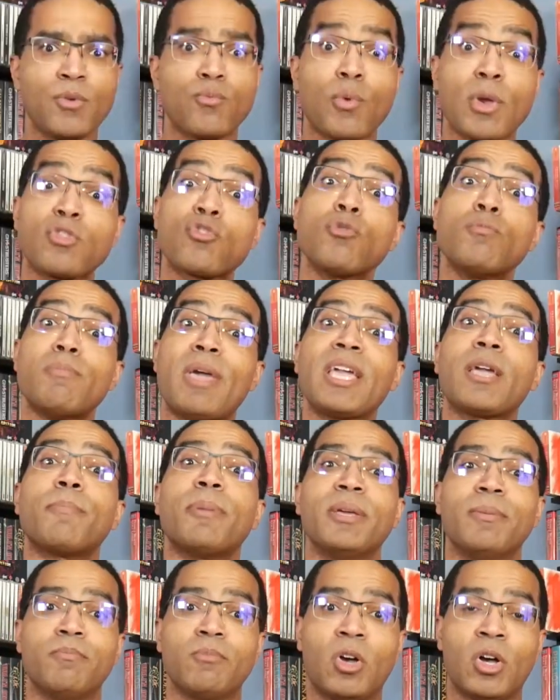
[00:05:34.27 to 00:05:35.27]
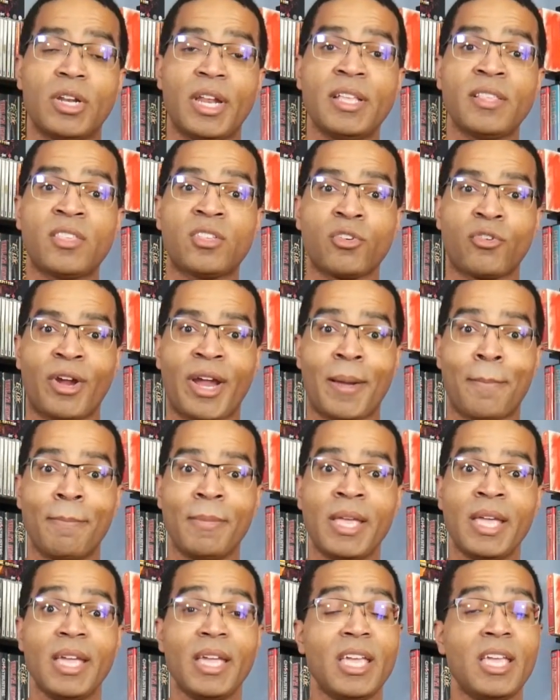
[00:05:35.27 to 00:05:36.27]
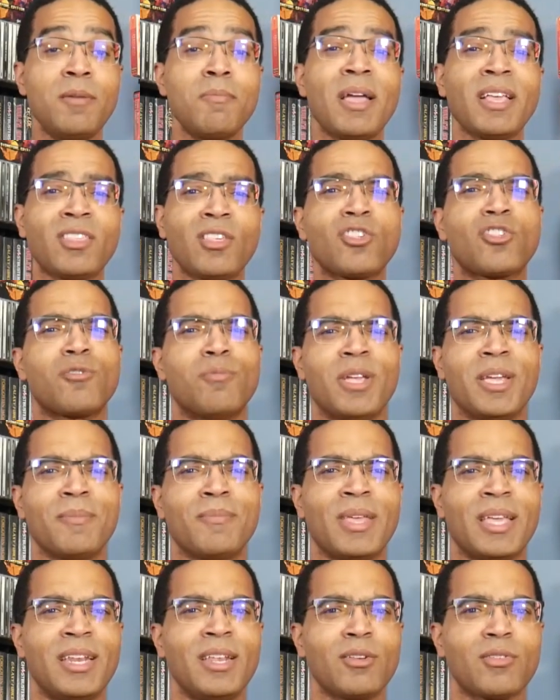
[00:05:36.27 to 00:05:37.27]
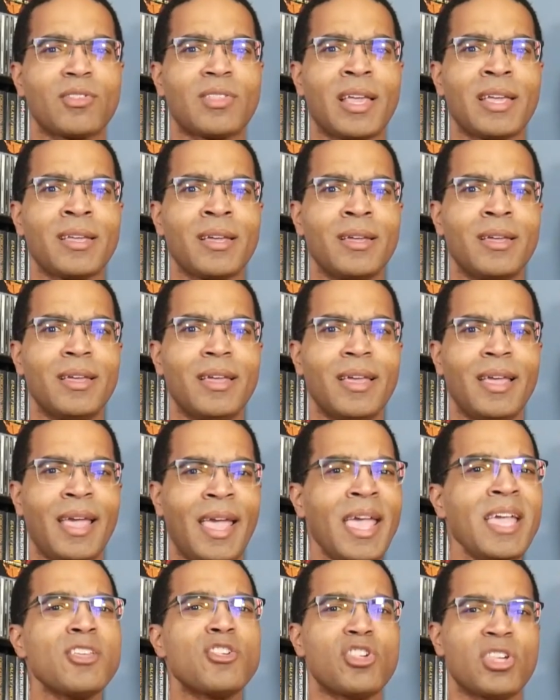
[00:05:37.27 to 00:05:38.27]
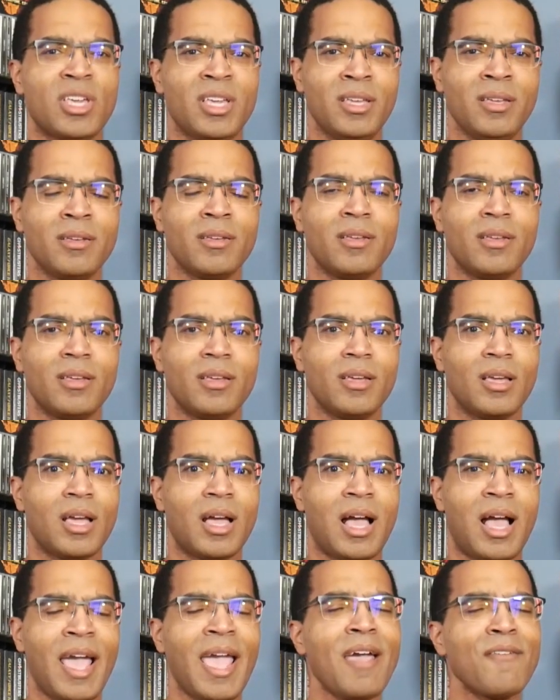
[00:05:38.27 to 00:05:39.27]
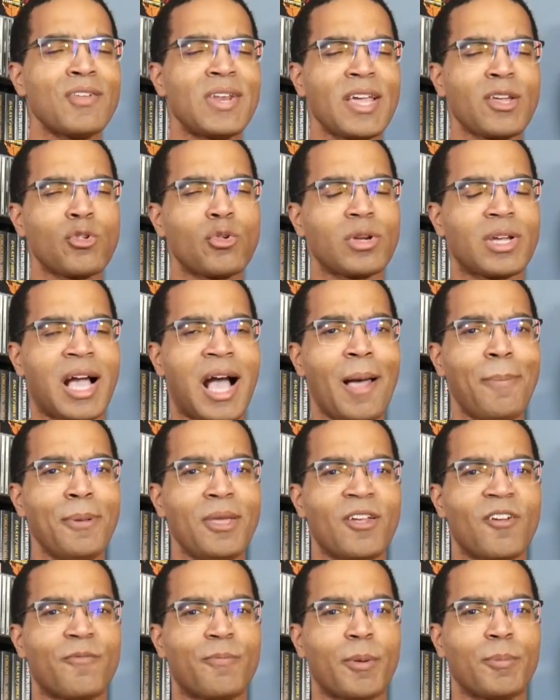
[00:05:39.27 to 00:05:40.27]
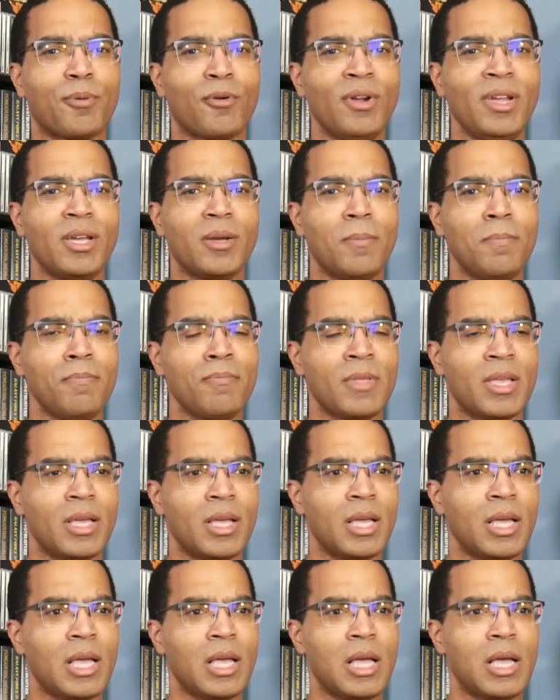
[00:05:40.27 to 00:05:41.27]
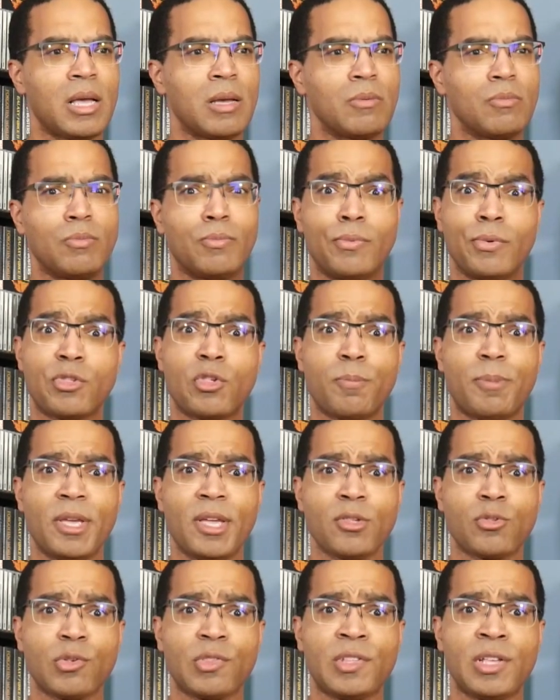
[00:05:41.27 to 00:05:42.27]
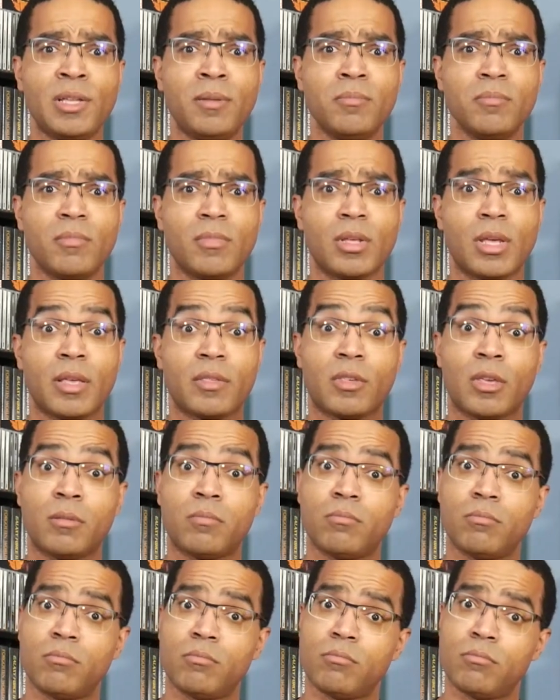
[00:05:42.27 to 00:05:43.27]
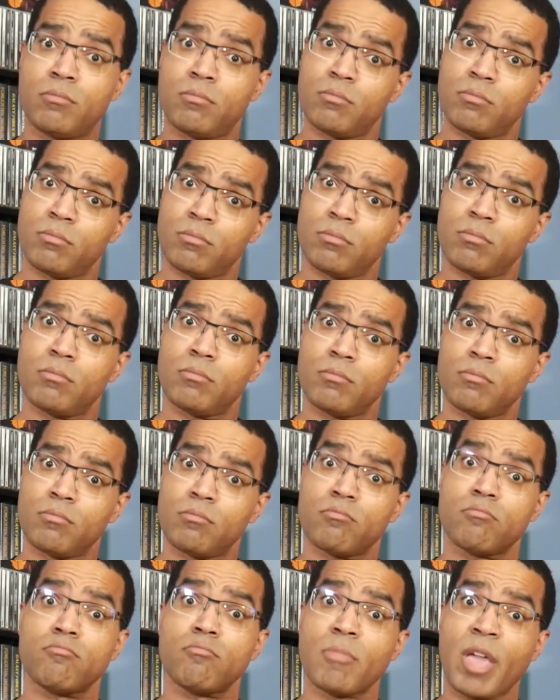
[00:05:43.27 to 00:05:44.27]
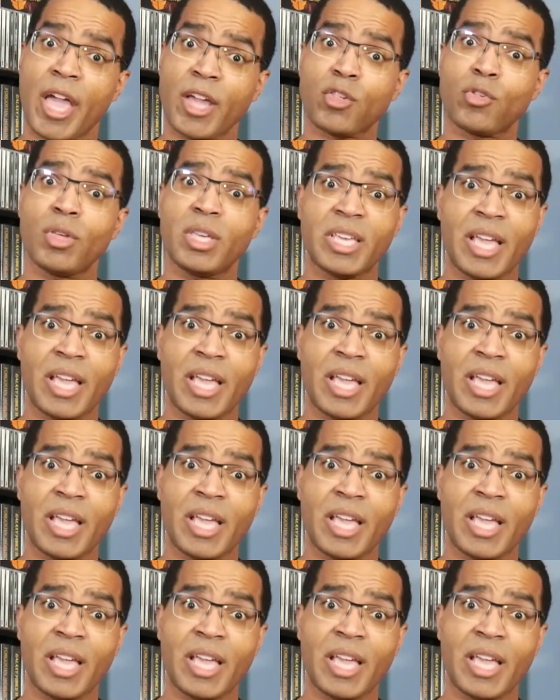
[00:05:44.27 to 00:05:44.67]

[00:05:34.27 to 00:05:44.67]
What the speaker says: Retro Megabit on Instagram, he messaged me and he was like, "Hey G, I have an extra copy of Paprium. Would you be interested?" And I said, "Actually,